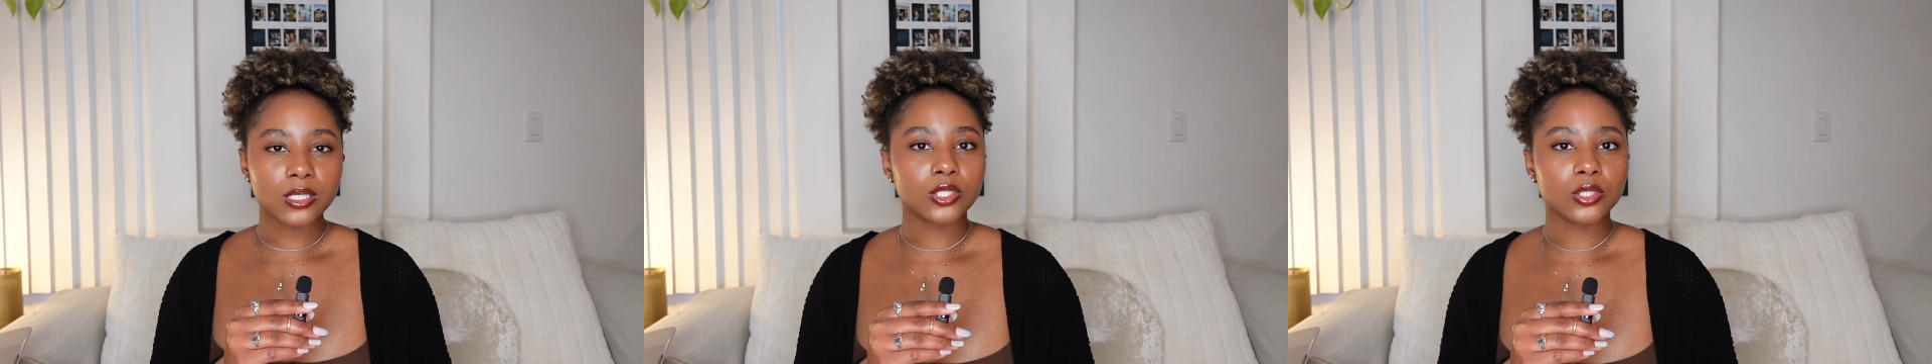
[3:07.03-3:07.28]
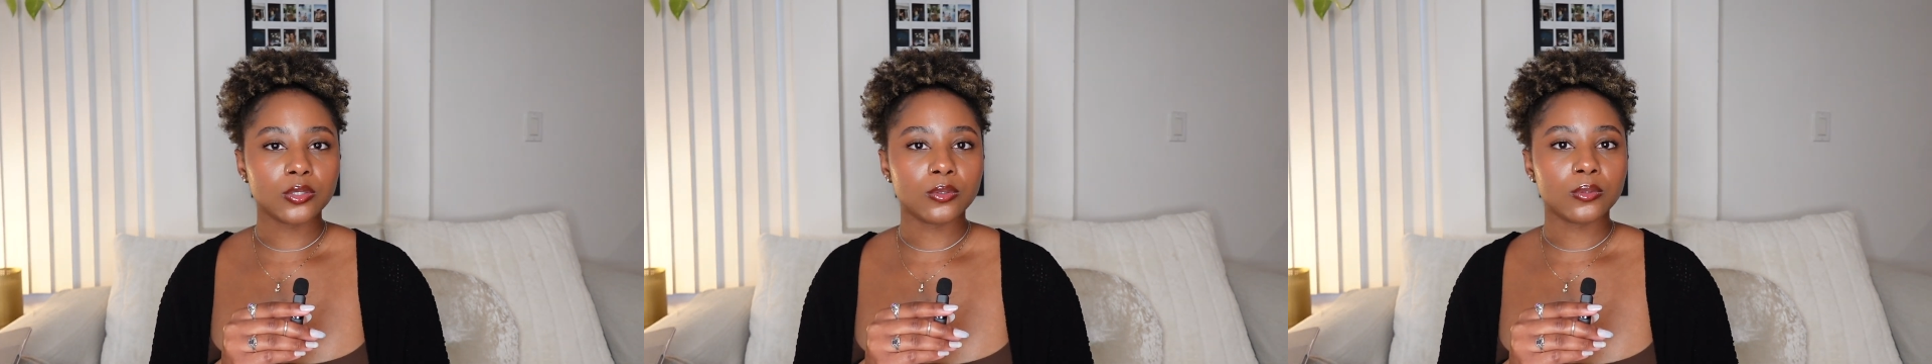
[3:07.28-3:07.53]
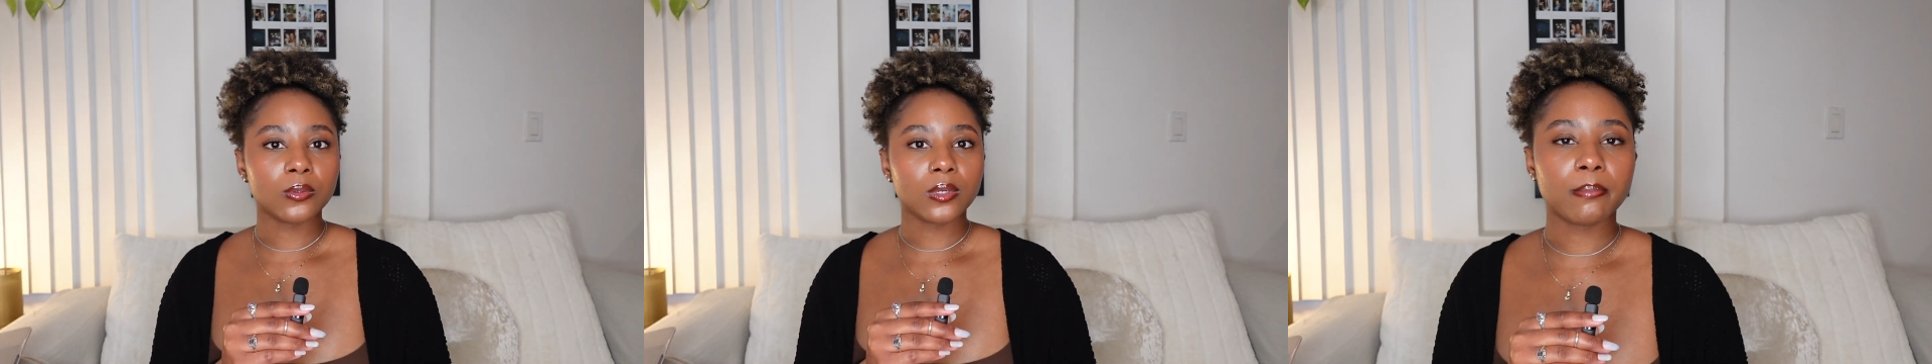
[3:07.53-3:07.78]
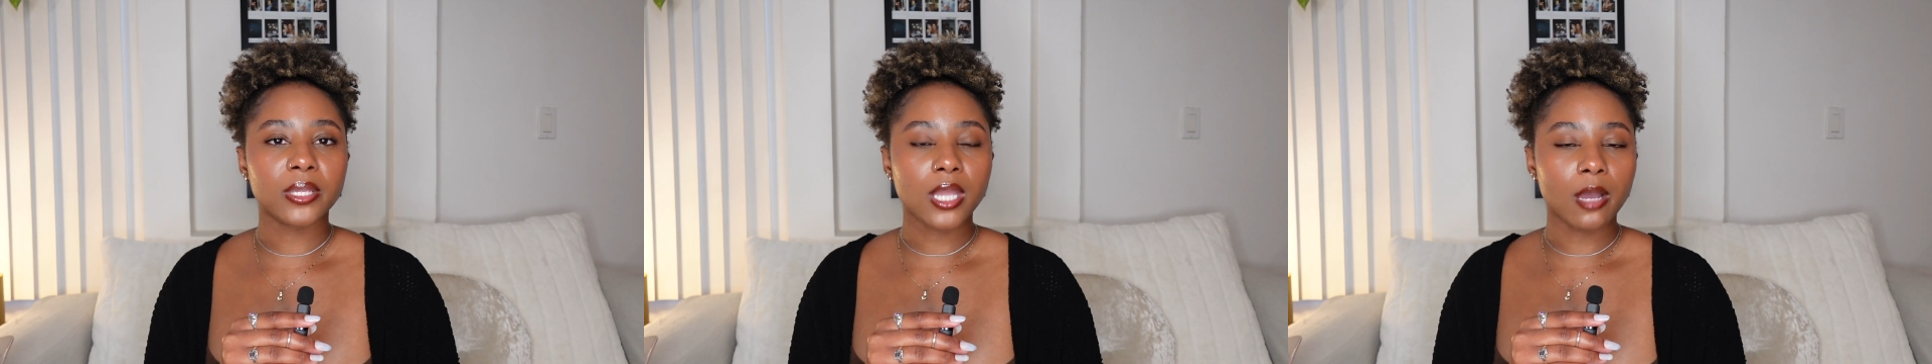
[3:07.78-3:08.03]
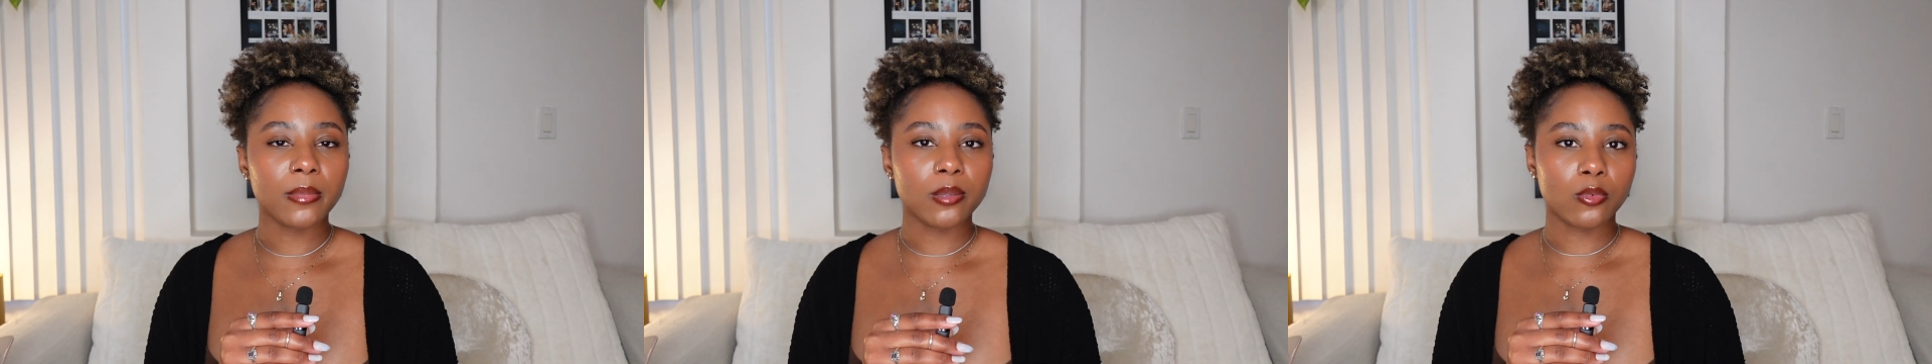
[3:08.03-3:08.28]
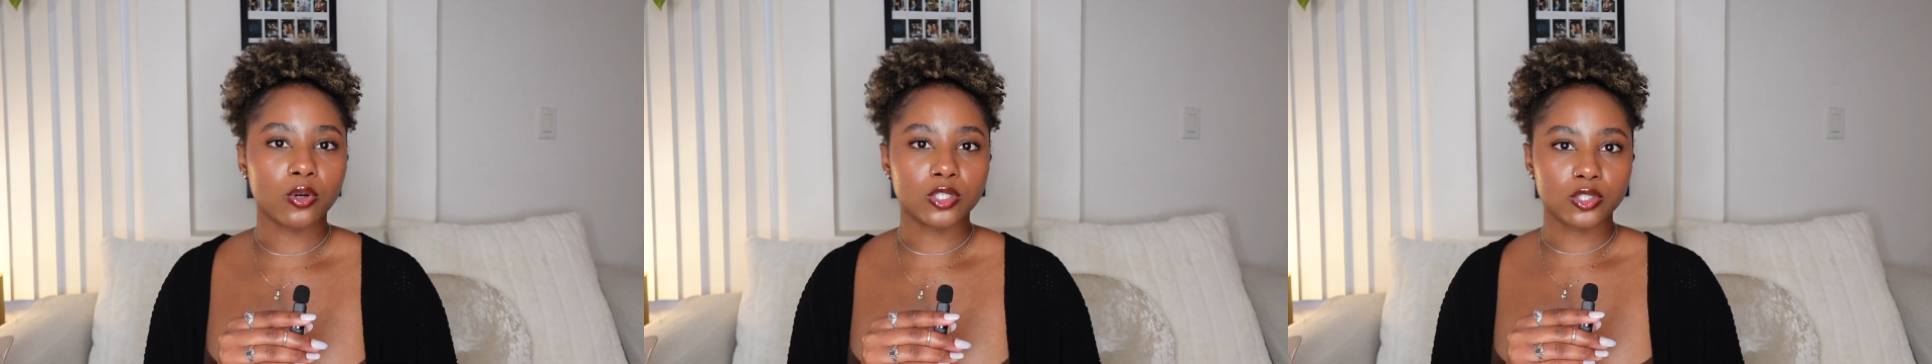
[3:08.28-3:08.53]
to becoming
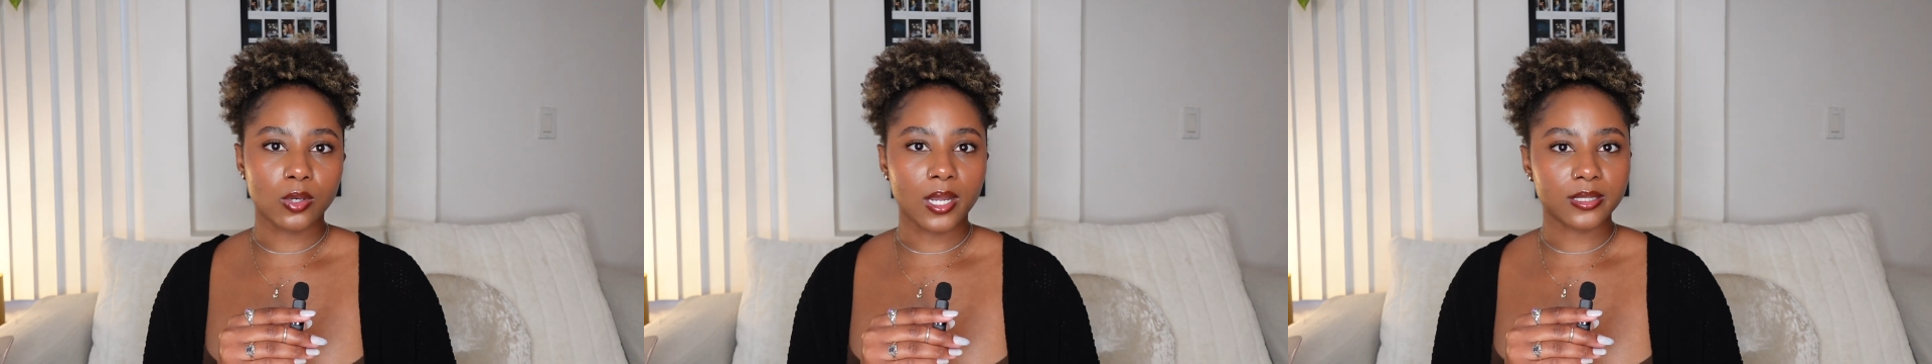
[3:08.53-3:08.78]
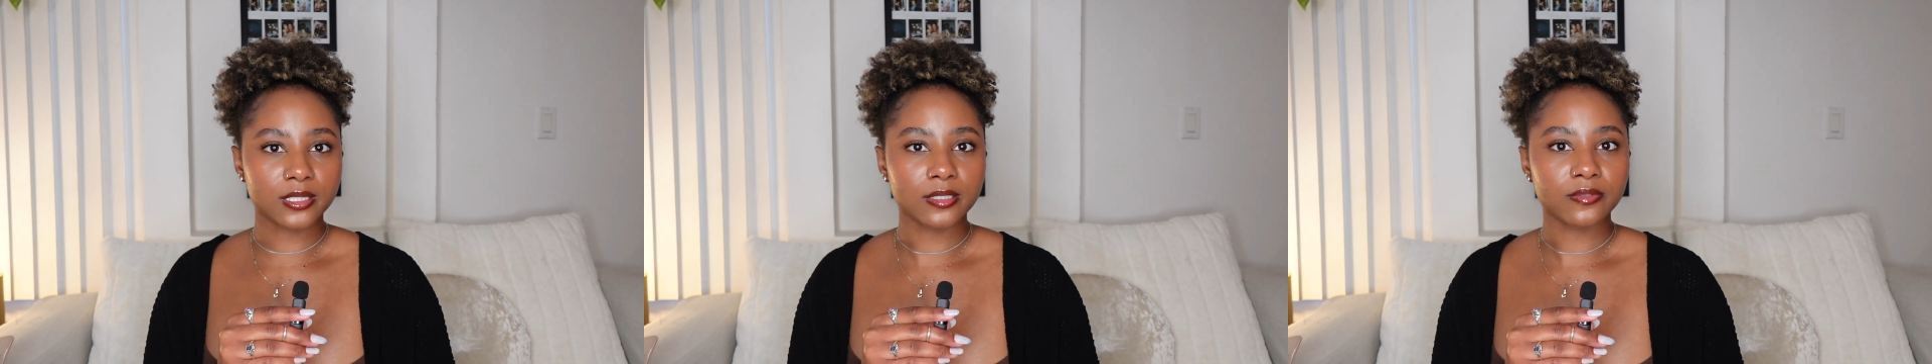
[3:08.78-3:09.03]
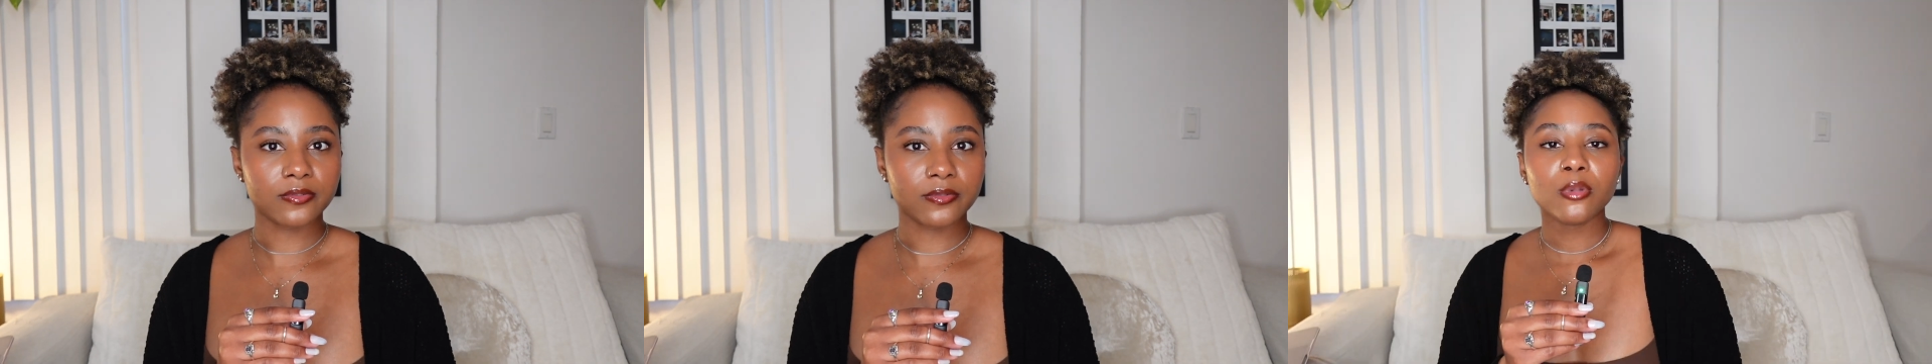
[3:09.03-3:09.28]
more attractive.